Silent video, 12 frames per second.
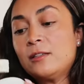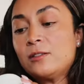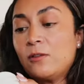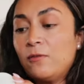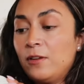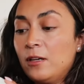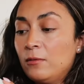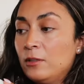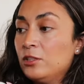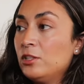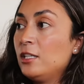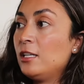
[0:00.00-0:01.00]
the Sophia
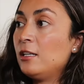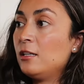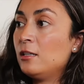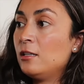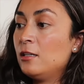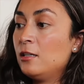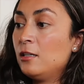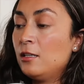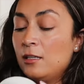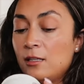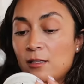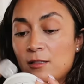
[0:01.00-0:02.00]
Richie
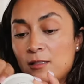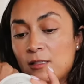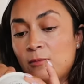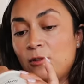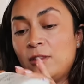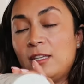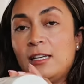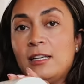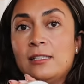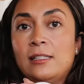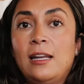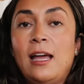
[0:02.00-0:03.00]
smoothie
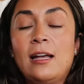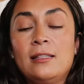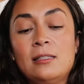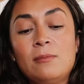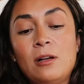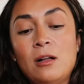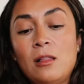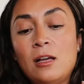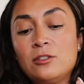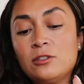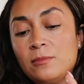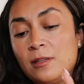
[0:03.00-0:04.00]
because it had some
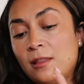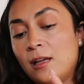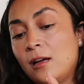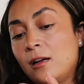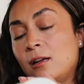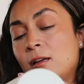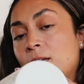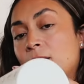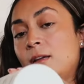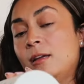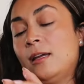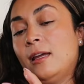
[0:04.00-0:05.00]
colostrum in there.
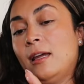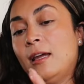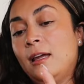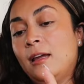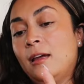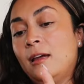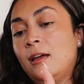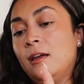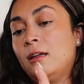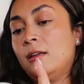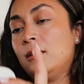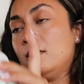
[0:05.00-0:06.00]

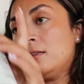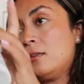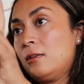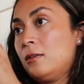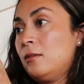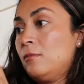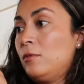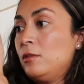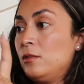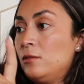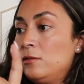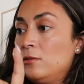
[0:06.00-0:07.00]
And
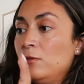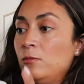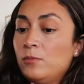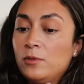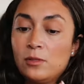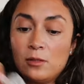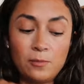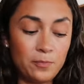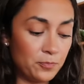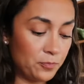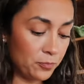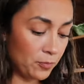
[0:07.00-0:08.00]
two scoops.
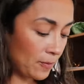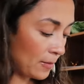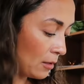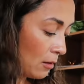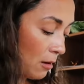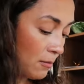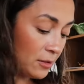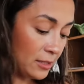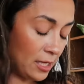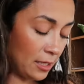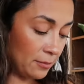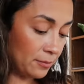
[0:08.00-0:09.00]
Almost
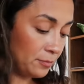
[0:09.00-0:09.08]
done.